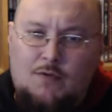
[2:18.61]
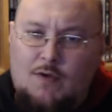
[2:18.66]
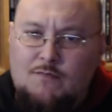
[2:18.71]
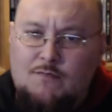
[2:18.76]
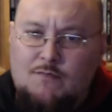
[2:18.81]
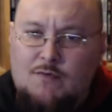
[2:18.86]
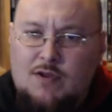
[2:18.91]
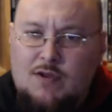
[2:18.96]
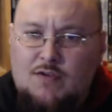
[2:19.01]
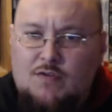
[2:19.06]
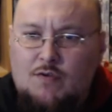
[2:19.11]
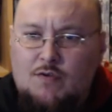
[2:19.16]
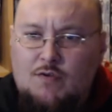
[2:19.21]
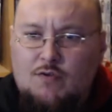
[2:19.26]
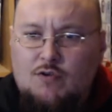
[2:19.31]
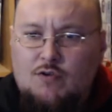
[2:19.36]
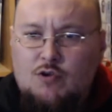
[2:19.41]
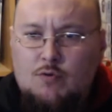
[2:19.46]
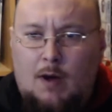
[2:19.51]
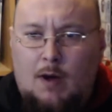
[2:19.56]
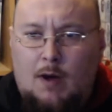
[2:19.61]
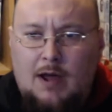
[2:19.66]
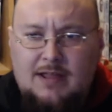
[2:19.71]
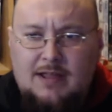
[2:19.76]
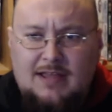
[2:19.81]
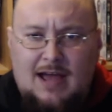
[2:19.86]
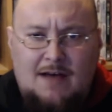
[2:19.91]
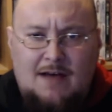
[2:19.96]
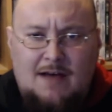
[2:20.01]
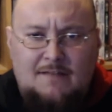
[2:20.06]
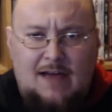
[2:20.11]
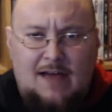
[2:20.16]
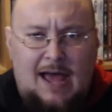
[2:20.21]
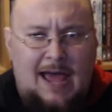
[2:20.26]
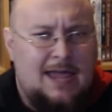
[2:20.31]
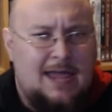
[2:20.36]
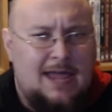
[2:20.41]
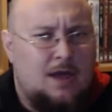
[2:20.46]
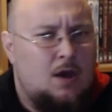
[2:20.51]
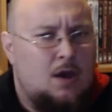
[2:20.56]
So for instance, you might have
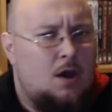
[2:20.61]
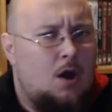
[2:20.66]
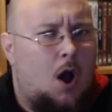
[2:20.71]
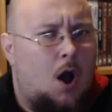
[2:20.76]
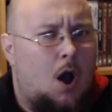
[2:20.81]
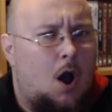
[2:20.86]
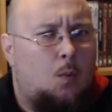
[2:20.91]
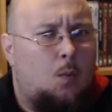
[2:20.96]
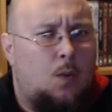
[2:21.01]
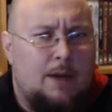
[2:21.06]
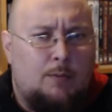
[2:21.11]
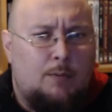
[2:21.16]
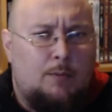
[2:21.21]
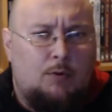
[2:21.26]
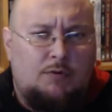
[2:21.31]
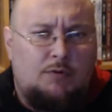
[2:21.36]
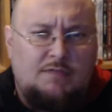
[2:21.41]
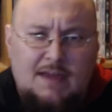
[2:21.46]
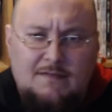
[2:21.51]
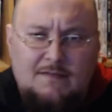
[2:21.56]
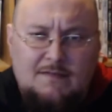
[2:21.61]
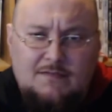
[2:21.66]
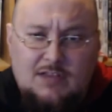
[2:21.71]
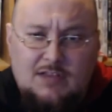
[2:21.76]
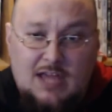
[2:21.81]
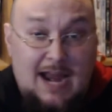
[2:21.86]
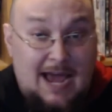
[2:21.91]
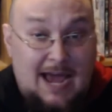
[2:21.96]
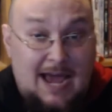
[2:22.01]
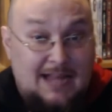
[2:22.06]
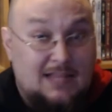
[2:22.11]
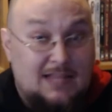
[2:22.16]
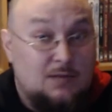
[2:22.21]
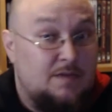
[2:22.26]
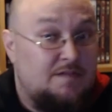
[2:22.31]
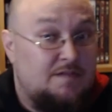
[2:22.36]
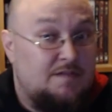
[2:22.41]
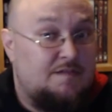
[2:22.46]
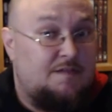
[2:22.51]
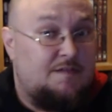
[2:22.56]
a werewolf gift
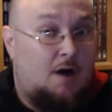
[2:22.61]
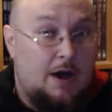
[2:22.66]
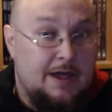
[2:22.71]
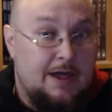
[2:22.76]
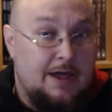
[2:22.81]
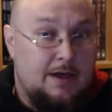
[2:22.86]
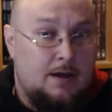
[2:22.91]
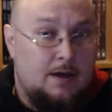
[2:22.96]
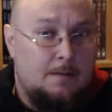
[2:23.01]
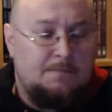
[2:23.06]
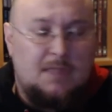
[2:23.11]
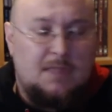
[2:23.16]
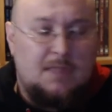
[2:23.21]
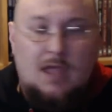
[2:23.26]
connect with fire.